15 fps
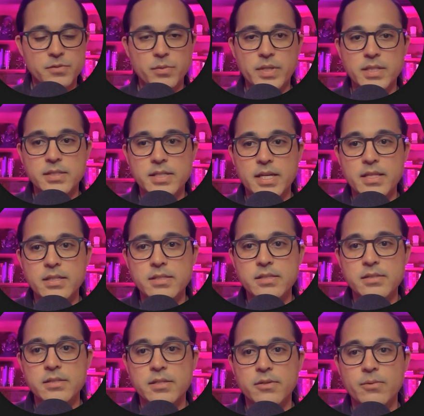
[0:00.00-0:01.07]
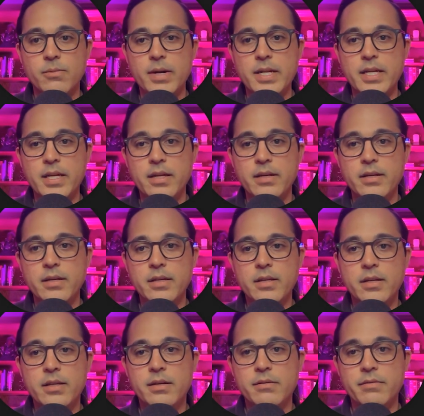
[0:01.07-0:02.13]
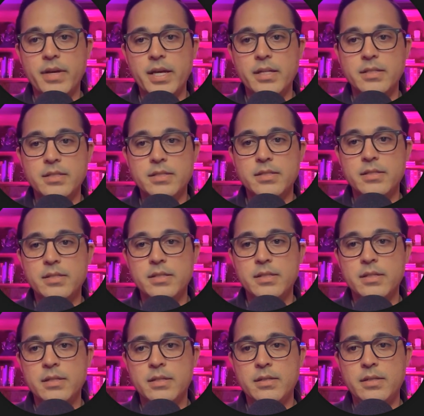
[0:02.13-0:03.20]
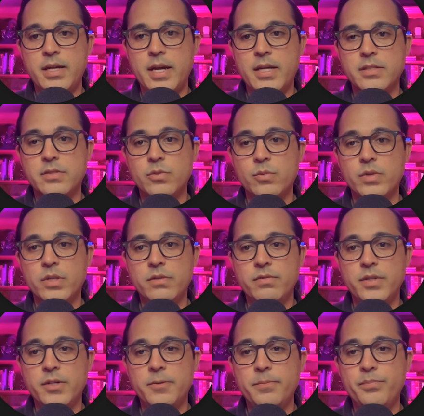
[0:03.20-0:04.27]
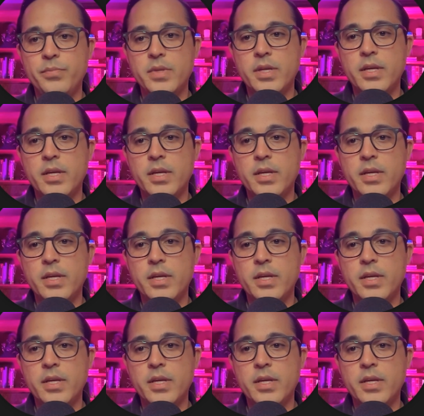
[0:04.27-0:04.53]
So we can say this is the wedding event task workflow,